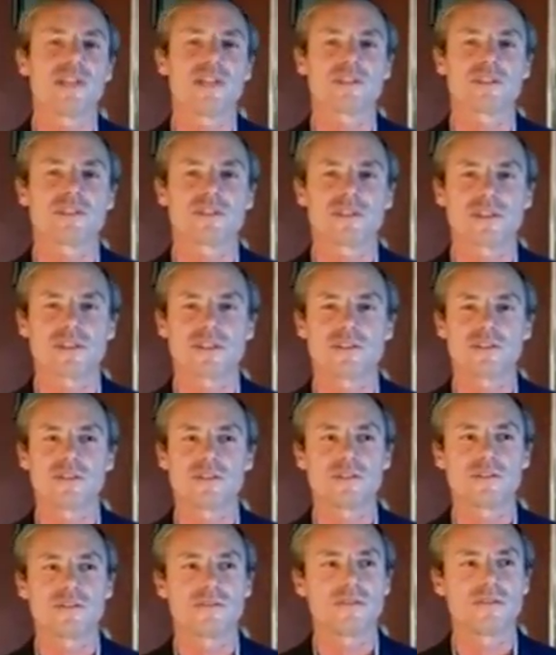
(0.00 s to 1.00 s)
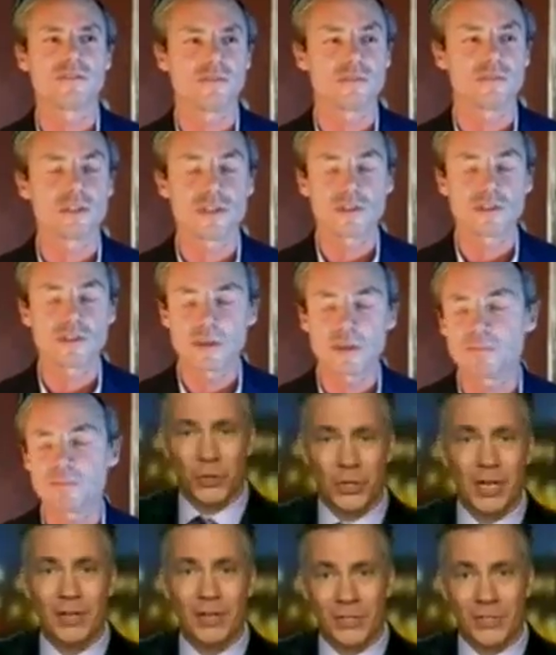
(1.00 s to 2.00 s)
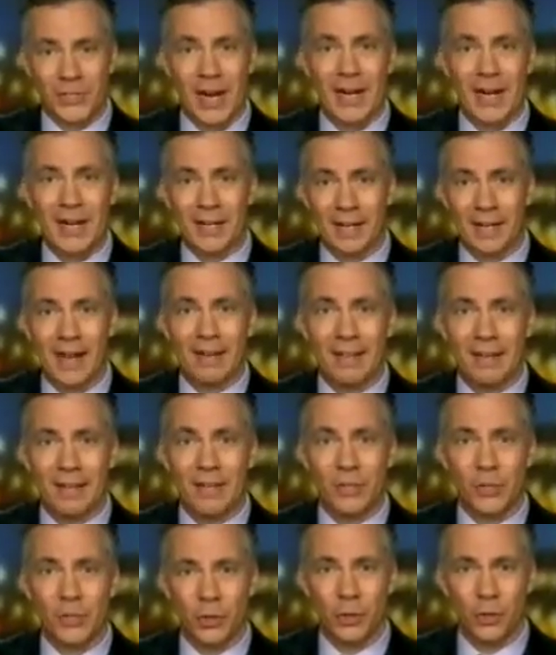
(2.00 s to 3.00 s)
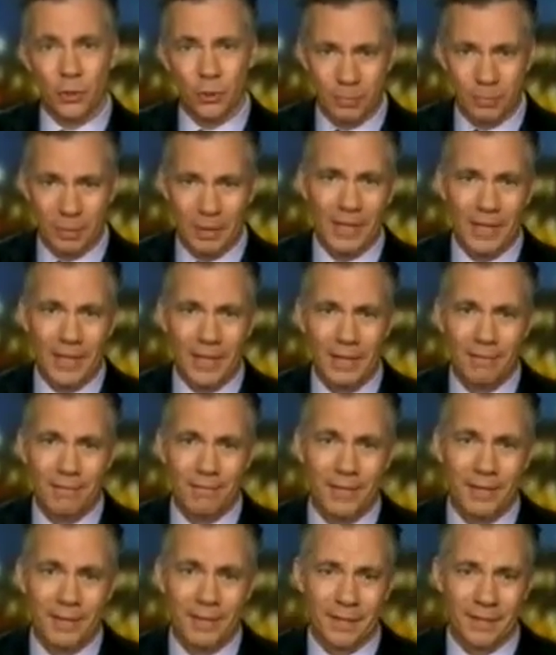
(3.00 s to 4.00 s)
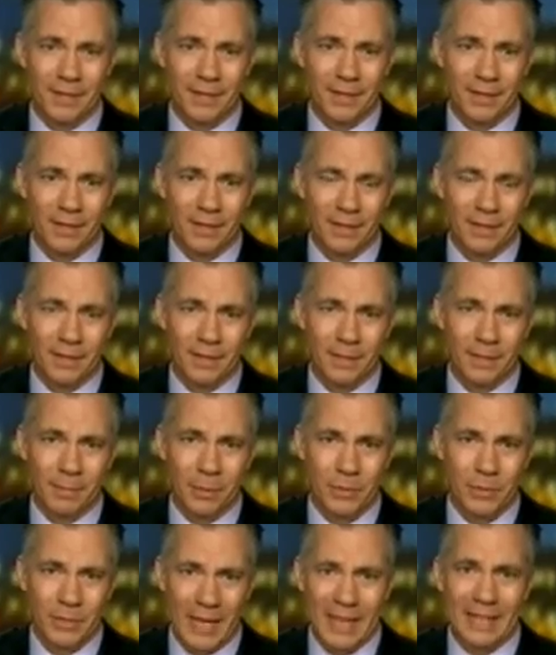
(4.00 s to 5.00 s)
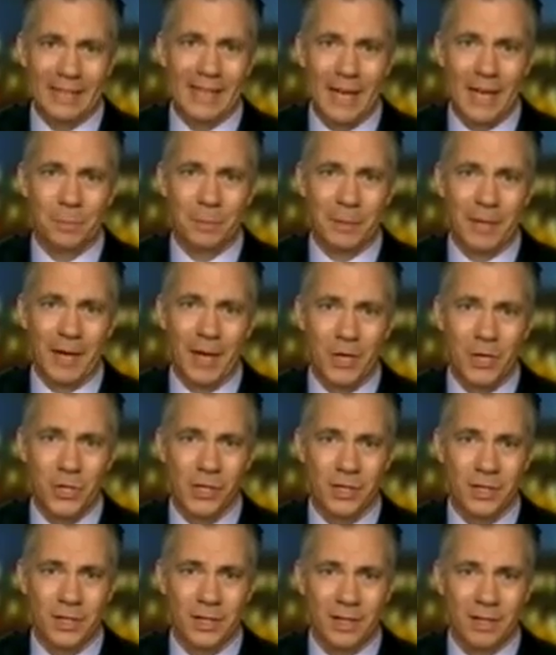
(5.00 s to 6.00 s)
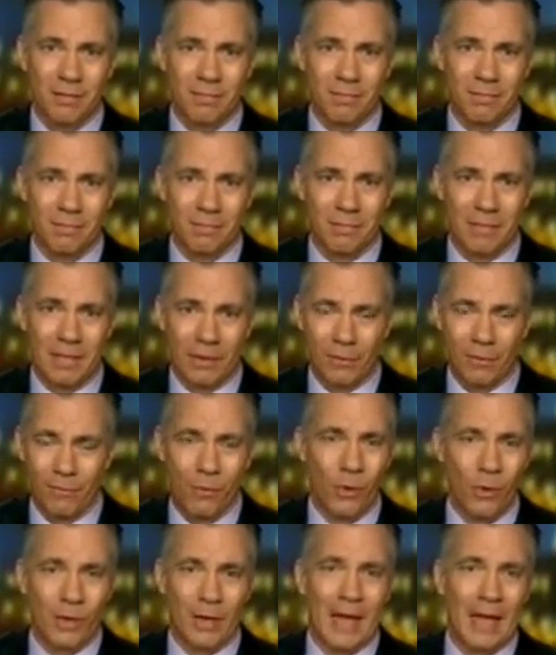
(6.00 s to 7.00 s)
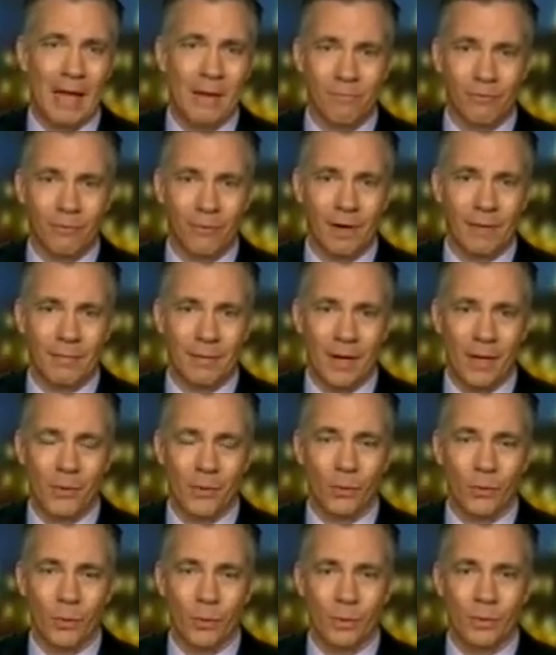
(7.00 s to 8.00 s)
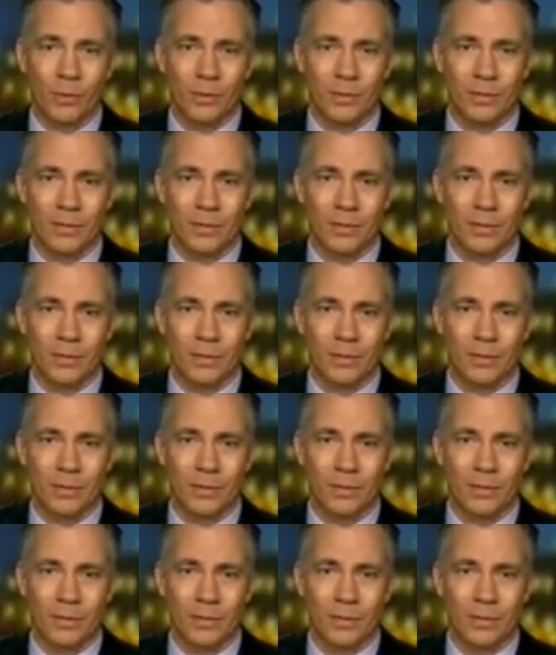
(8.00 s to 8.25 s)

To be clear, when you see a sighting like this, you believe that the most likely explanation is that it therefore came from another world?